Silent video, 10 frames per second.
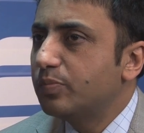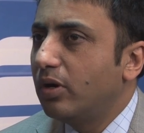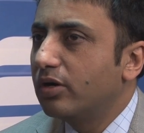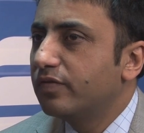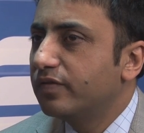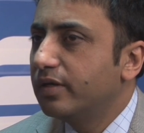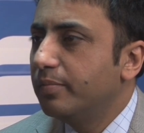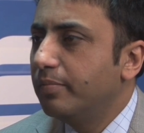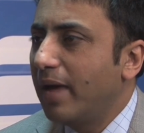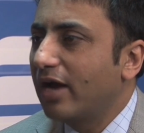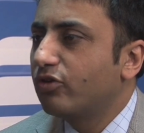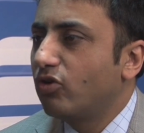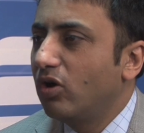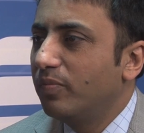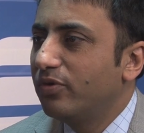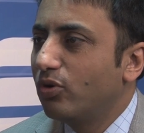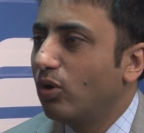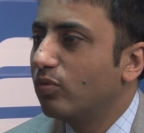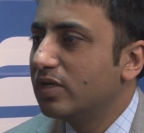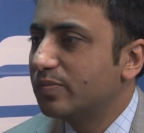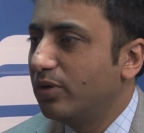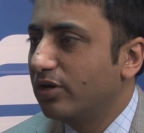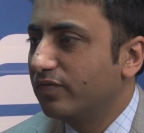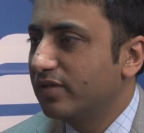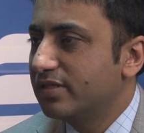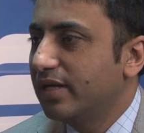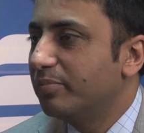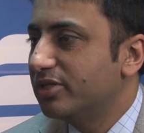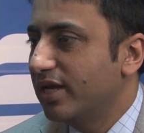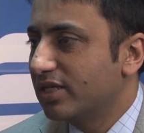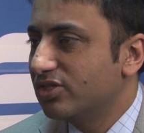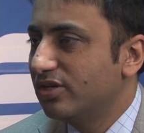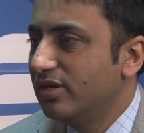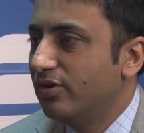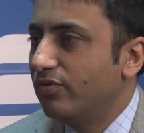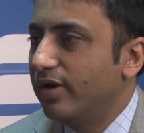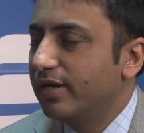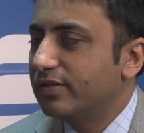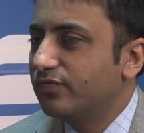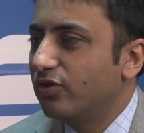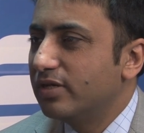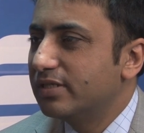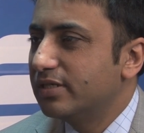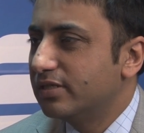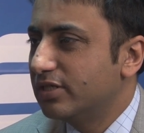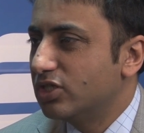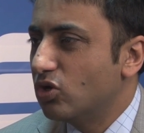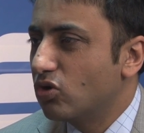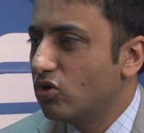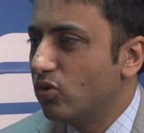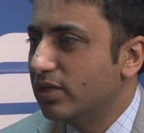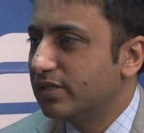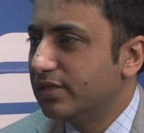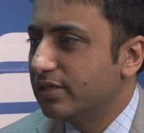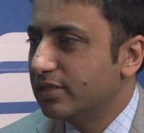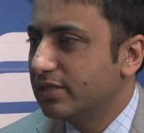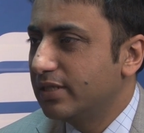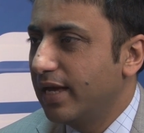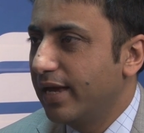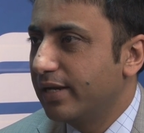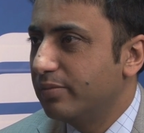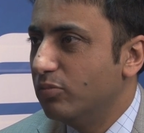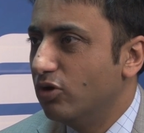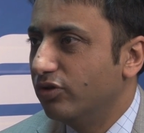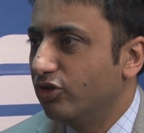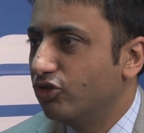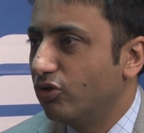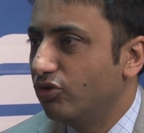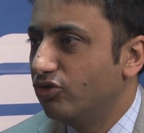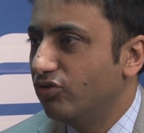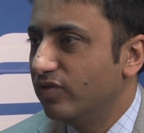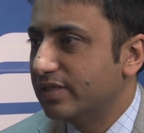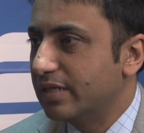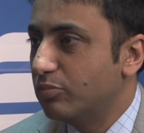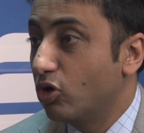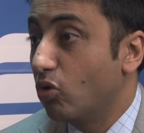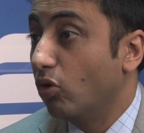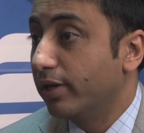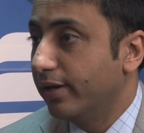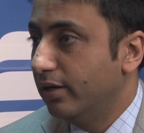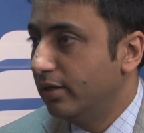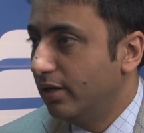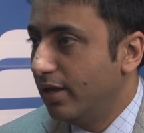part of the backdrop. They're always part of the subtext, right? For instance, it's no coincidence that Modi chose to visit Mongolia